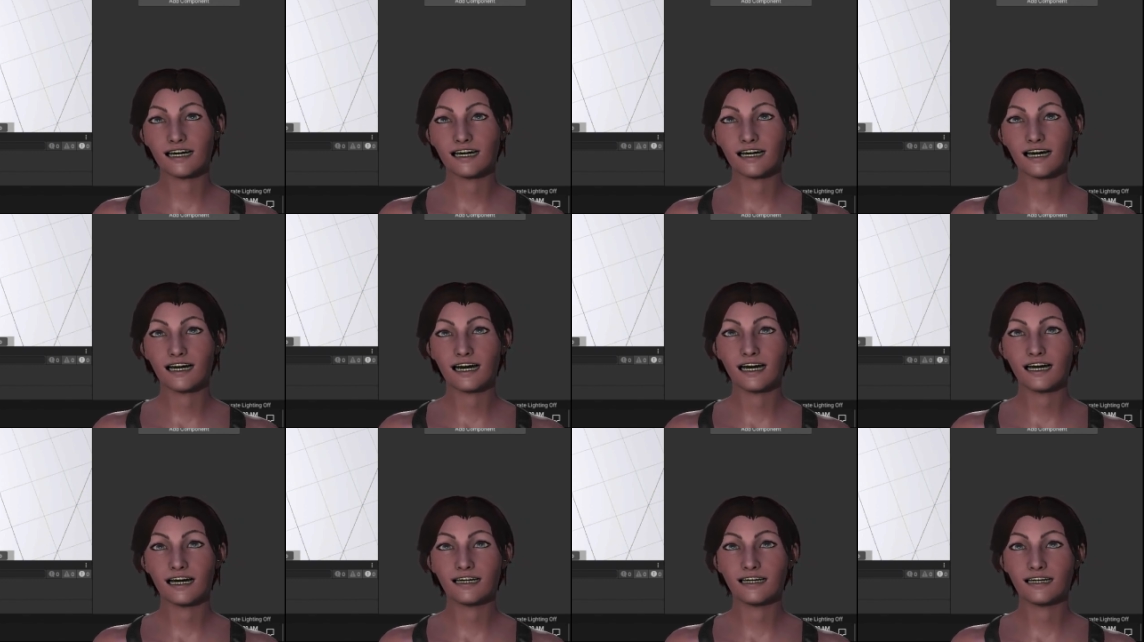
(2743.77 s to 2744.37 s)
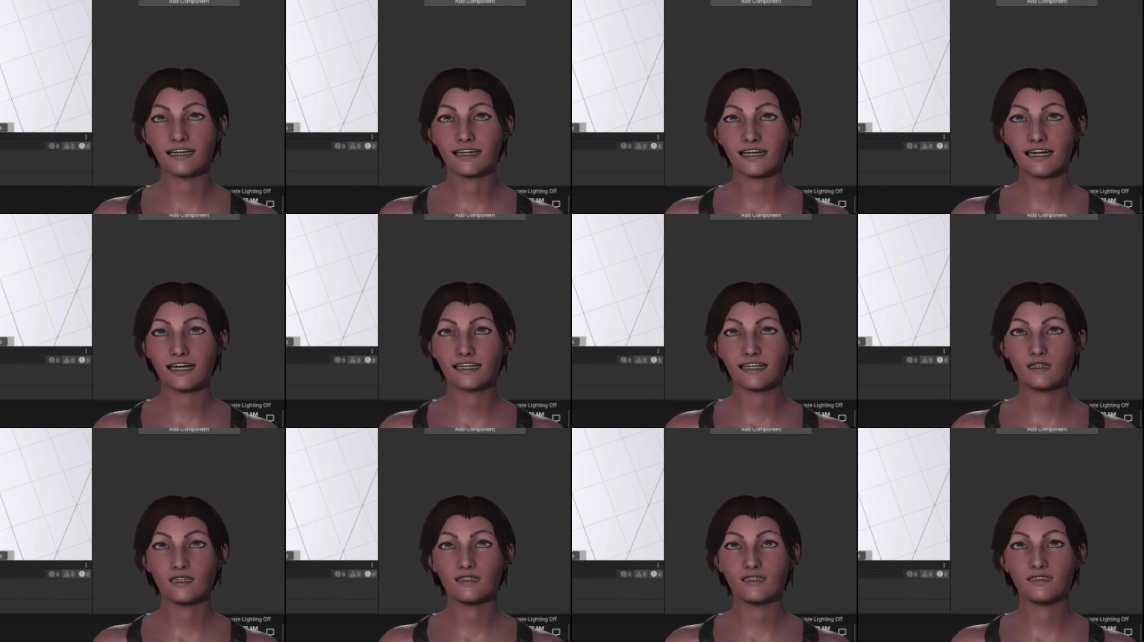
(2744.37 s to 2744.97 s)
And
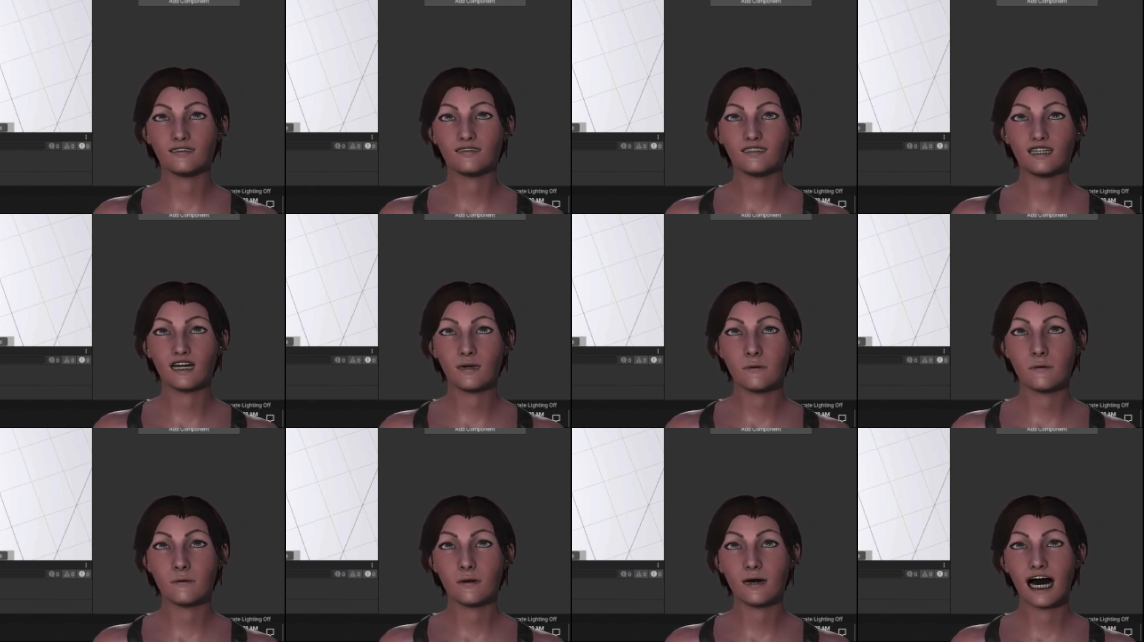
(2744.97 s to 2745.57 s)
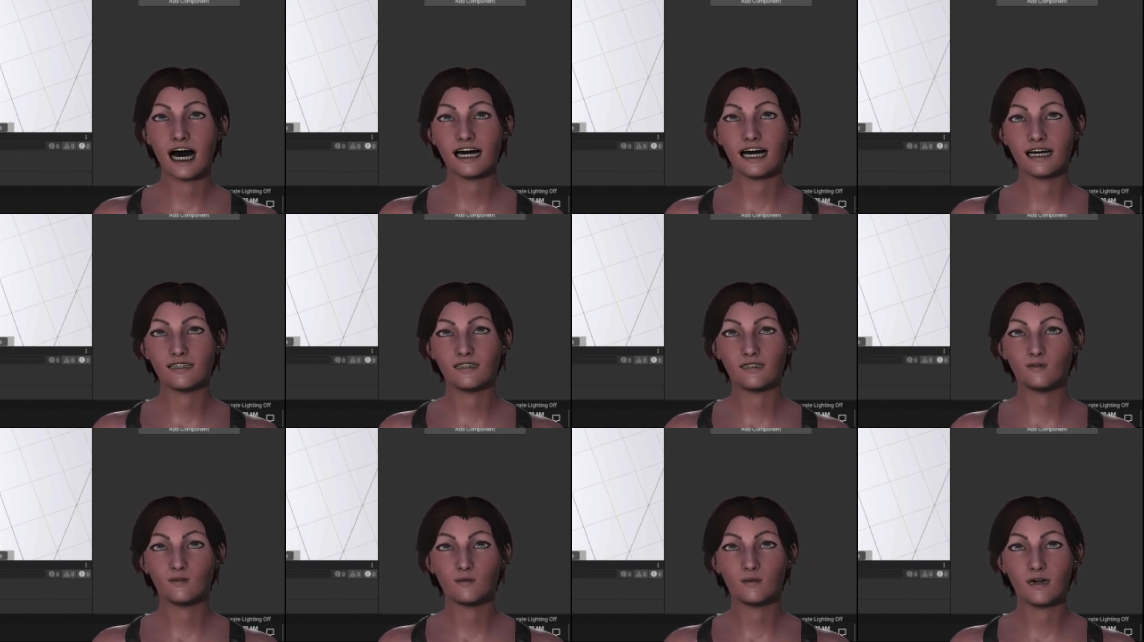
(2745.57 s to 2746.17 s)
let me just jump back
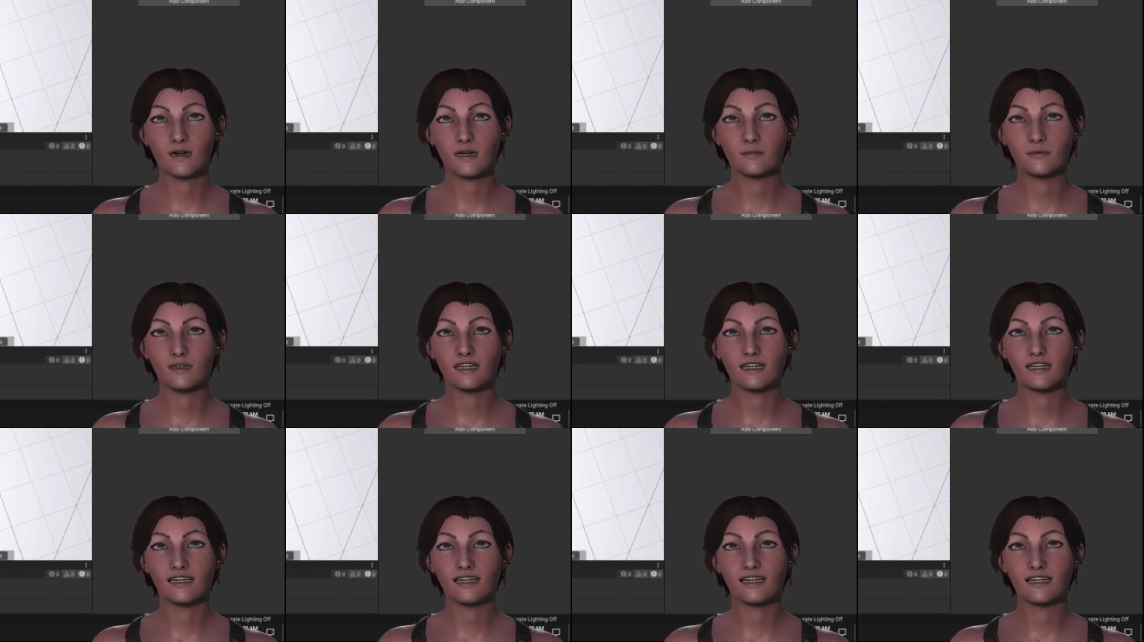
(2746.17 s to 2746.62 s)
and do one more